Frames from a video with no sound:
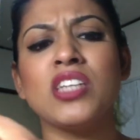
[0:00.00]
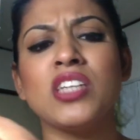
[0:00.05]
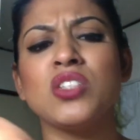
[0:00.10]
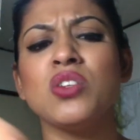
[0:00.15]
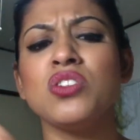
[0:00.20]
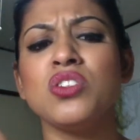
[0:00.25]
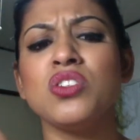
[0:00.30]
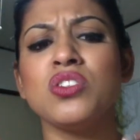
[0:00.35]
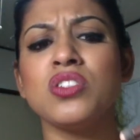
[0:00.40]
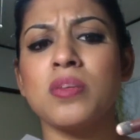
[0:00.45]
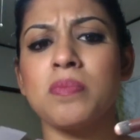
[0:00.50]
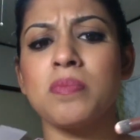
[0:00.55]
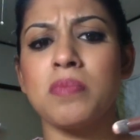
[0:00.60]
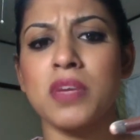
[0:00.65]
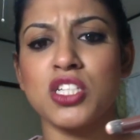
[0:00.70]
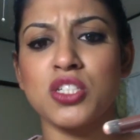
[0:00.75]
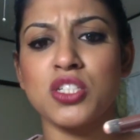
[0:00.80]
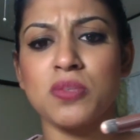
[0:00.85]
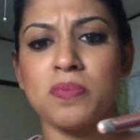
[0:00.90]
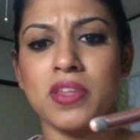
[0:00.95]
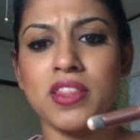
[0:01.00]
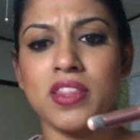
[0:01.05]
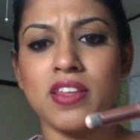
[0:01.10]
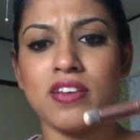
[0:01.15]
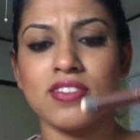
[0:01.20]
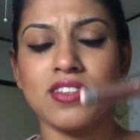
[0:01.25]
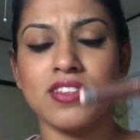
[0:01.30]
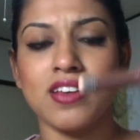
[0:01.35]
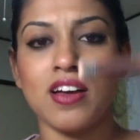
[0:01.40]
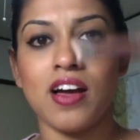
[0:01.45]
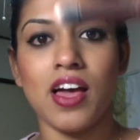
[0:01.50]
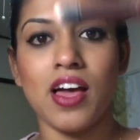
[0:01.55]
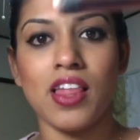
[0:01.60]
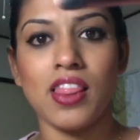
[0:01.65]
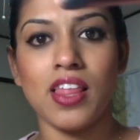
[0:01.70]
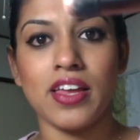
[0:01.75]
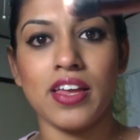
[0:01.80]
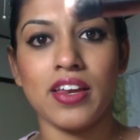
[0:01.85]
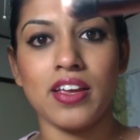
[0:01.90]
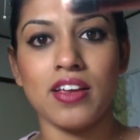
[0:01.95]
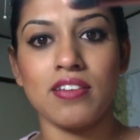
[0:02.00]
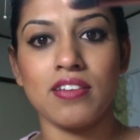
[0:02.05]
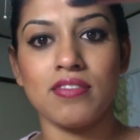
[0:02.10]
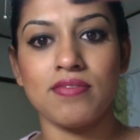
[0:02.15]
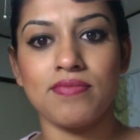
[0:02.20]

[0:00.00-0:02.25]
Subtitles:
don't use it much, but there's a highlighting